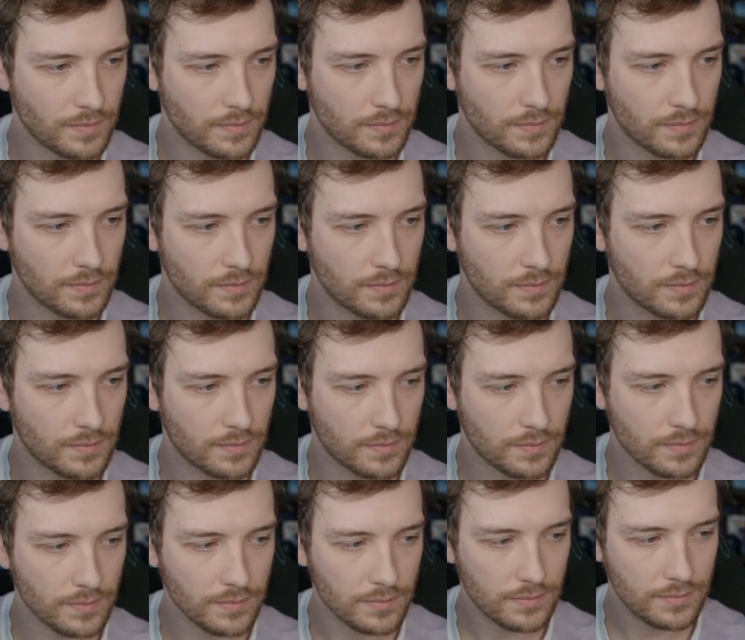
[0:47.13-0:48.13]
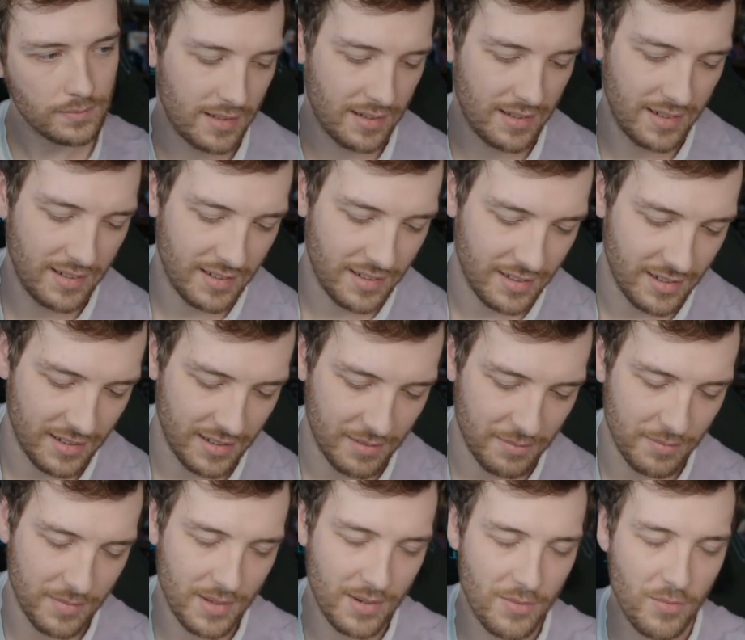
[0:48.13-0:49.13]
what's your strat?
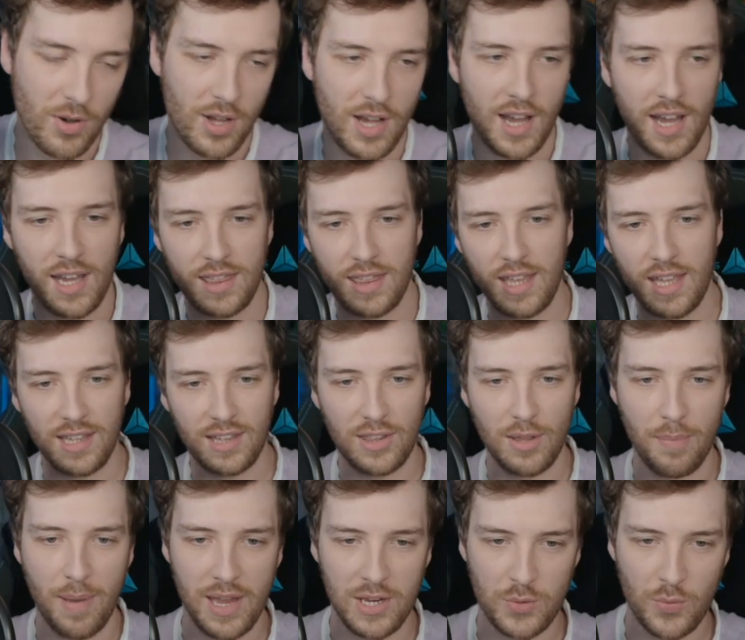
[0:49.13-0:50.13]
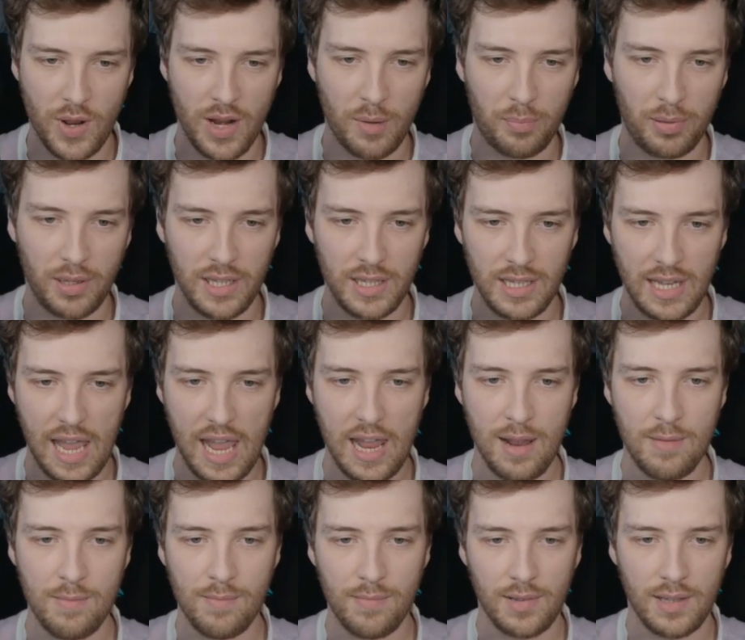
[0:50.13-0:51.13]
Um, well, I think the best way to play the
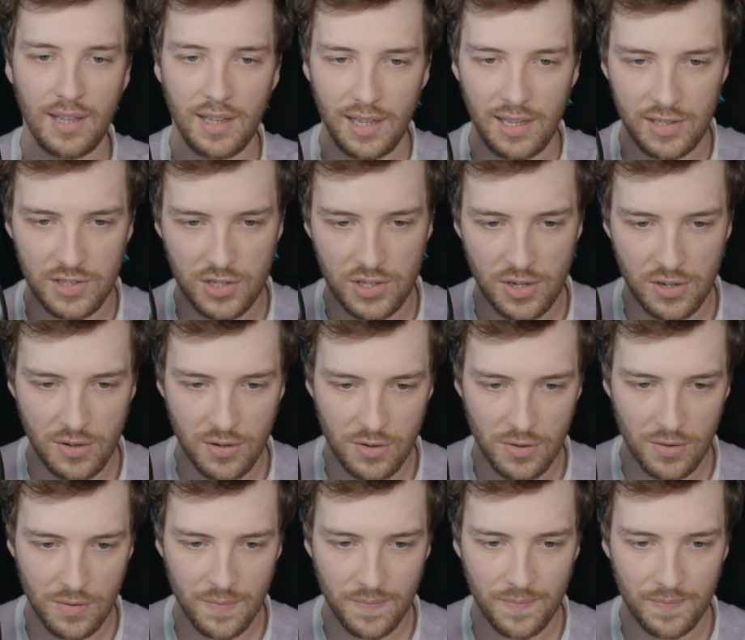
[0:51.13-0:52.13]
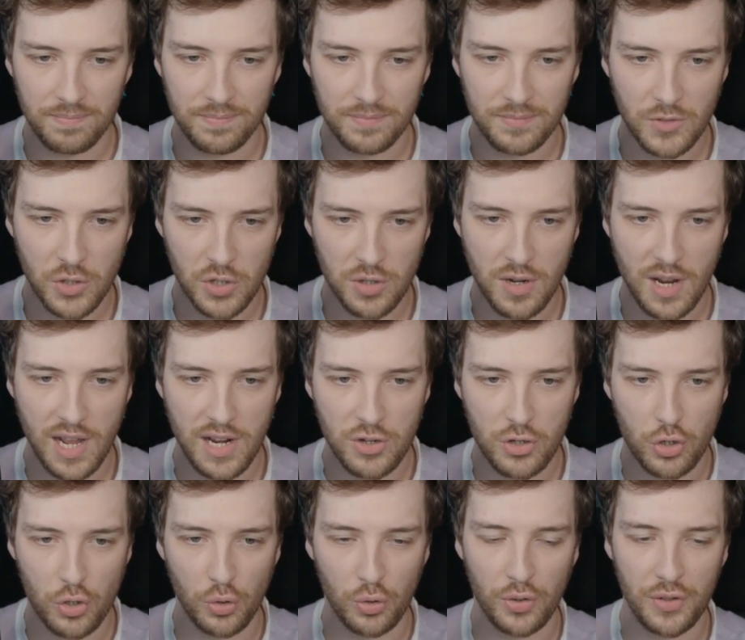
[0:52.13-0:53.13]
game is to just
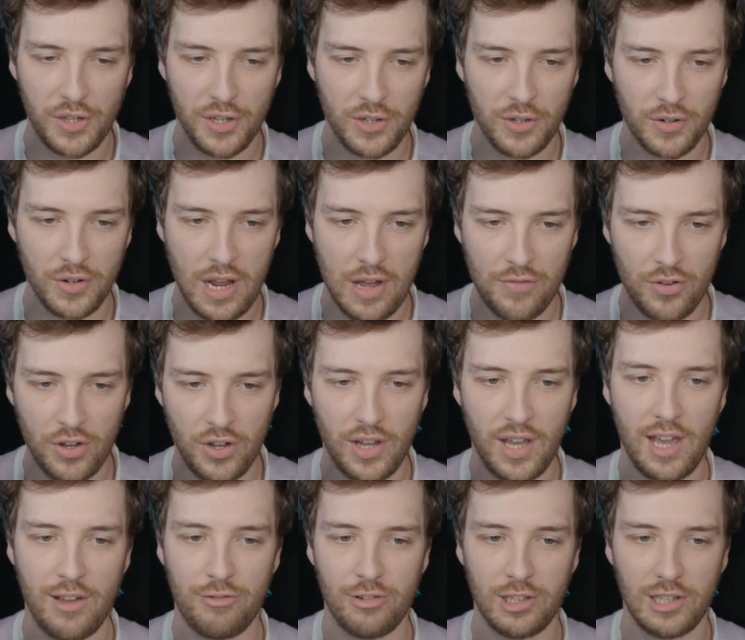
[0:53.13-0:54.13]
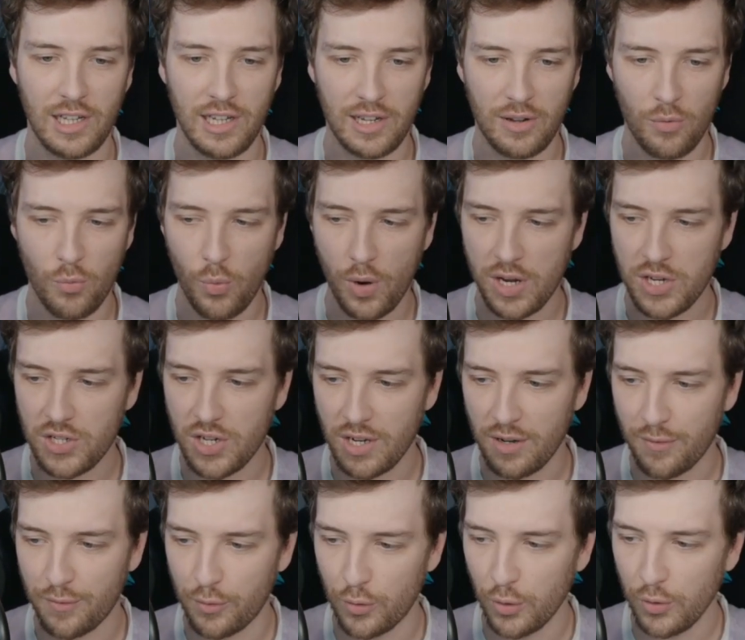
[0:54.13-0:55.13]
ensure that you're never ever like wasting
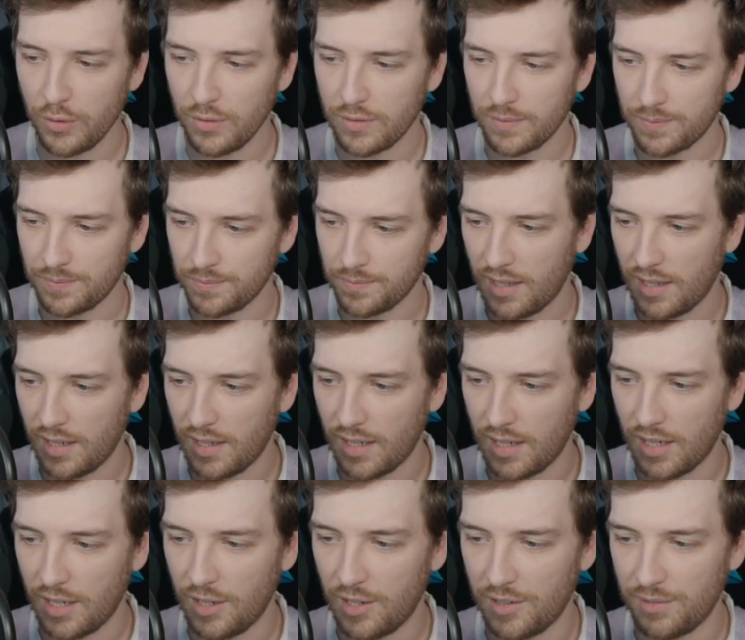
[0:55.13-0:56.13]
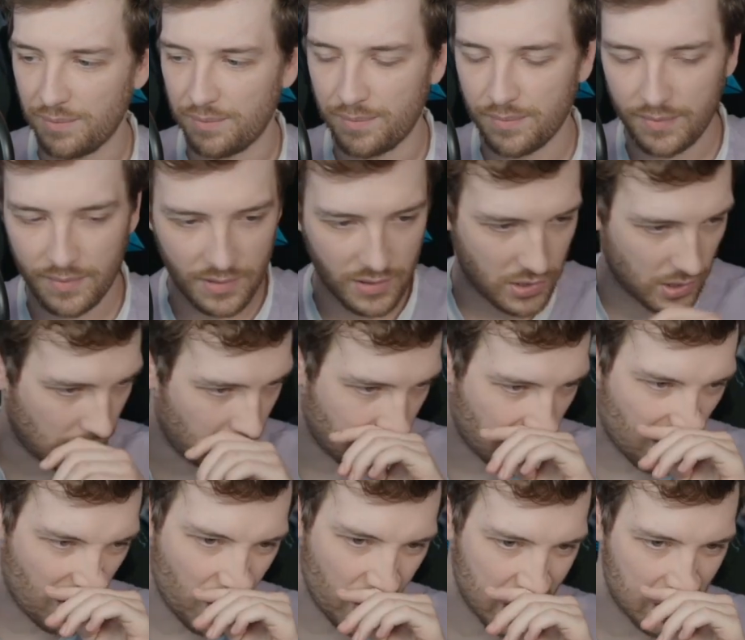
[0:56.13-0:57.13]
fruit. Um, so
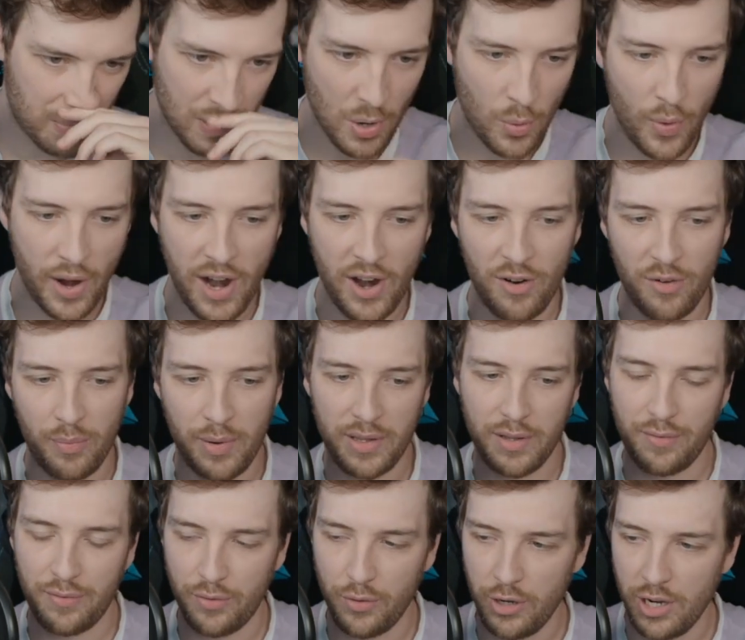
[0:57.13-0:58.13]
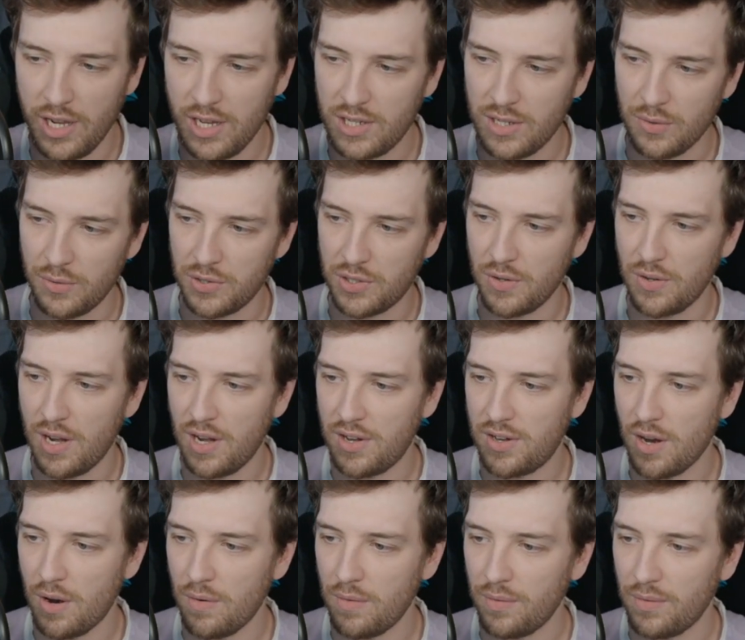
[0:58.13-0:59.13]
like always be aware of where the fruit is and also
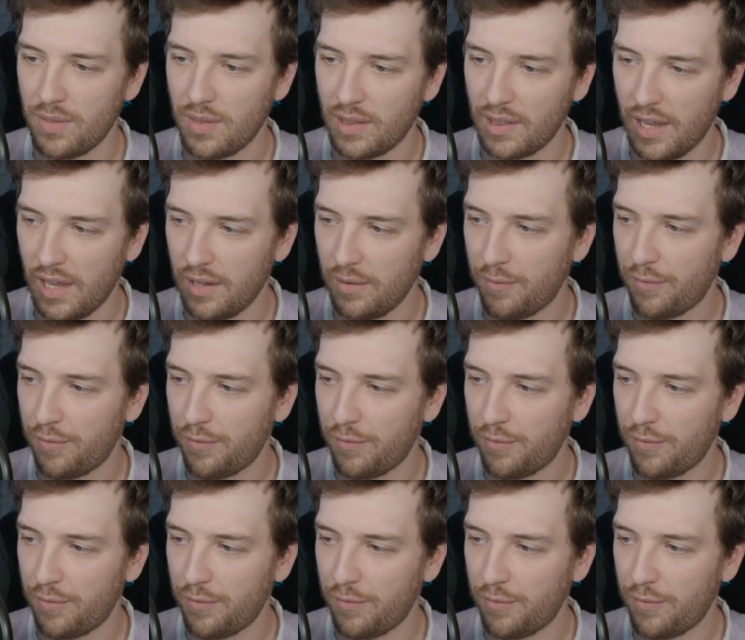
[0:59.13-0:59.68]
don't let